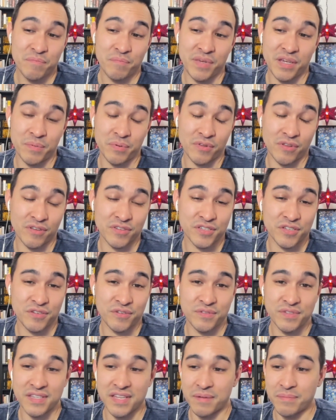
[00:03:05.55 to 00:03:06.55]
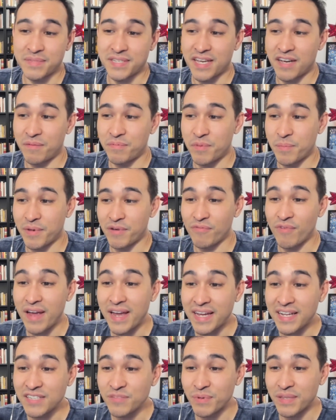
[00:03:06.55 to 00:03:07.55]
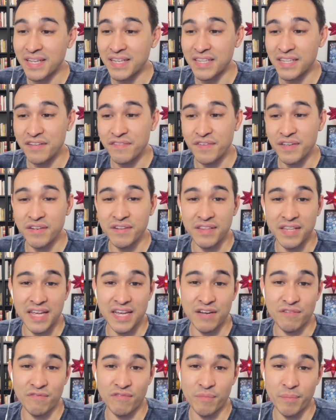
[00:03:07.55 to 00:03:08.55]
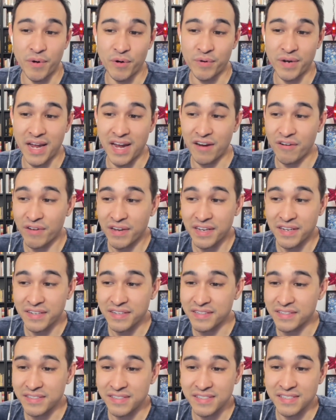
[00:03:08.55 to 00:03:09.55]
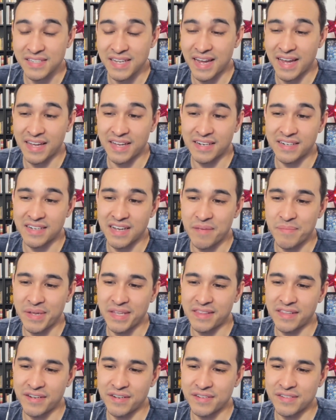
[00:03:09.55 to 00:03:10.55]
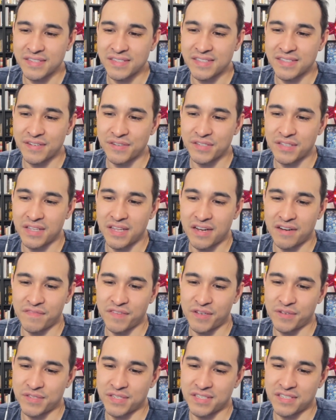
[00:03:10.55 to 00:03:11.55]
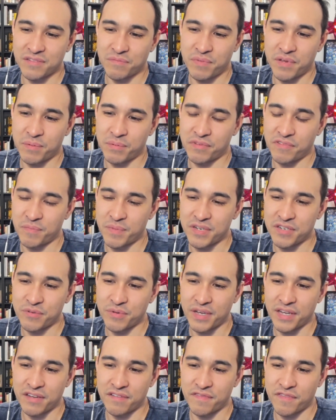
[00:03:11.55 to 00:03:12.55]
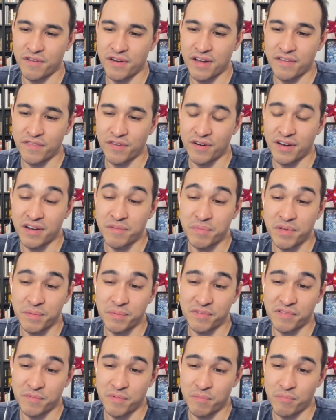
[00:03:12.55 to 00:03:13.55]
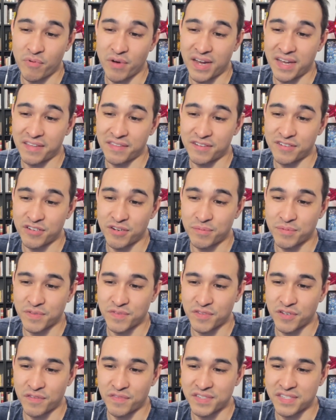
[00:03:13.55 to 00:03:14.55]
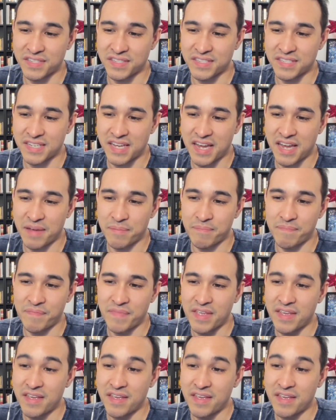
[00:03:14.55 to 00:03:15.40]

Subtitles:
People also use them to help them in raids when they live in like remote areas, and I mean there's a lot of uses, and people have been doing it forever, and people have been breaking the terms of service in this game